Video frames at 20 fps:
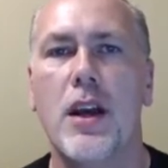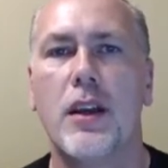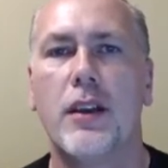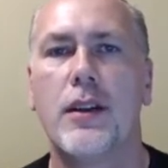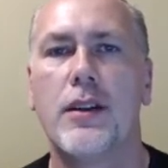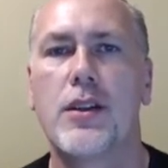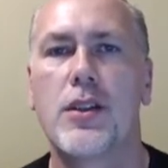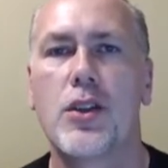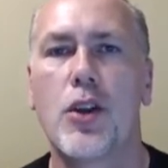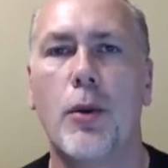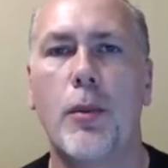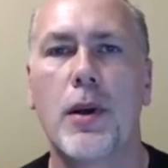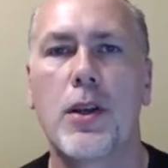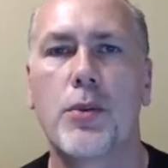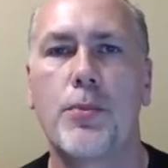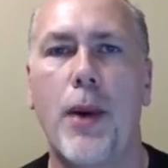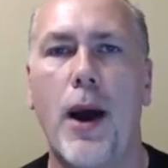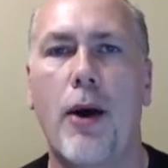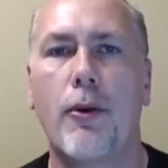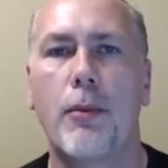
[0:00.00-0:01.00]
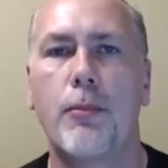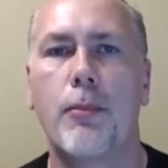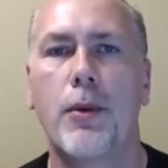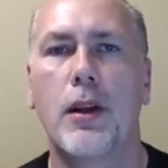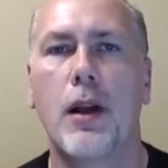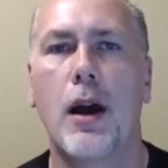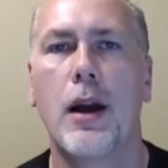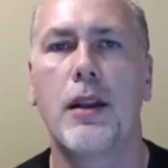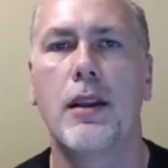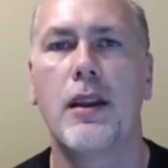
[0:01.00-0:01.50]
There's so much power
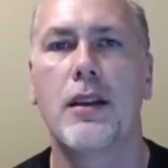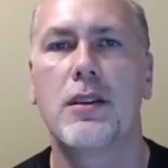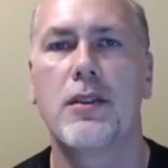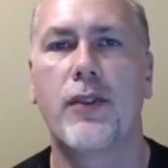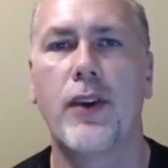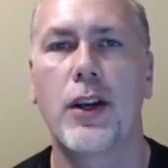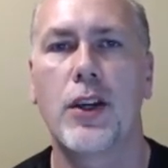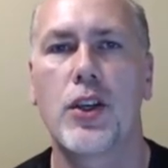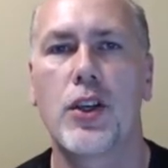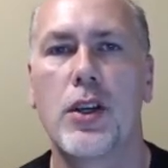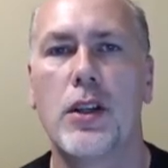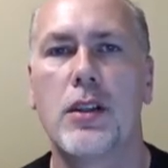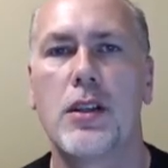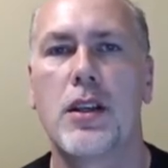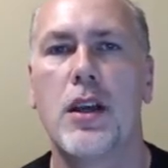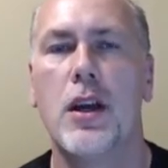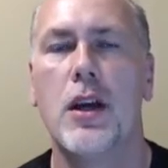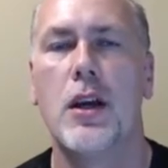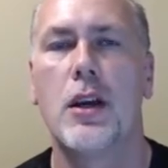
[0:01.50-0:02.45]
behind these functions.